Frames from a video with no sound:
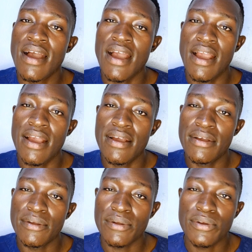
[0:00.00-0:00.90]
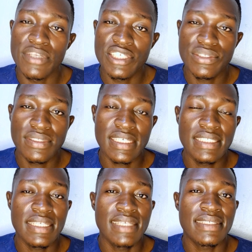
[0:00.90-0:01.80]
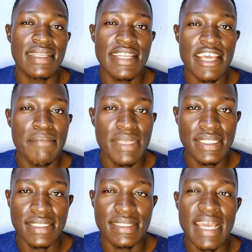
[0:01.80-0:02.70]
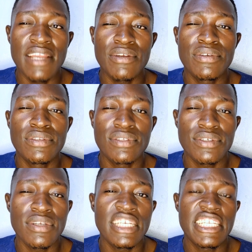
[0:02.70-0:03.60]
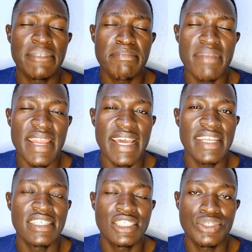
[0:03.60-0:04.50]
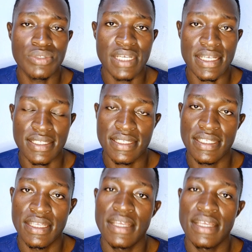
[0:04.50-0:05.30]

uh, conditions such as diabetes, uncontrolled blood sugars.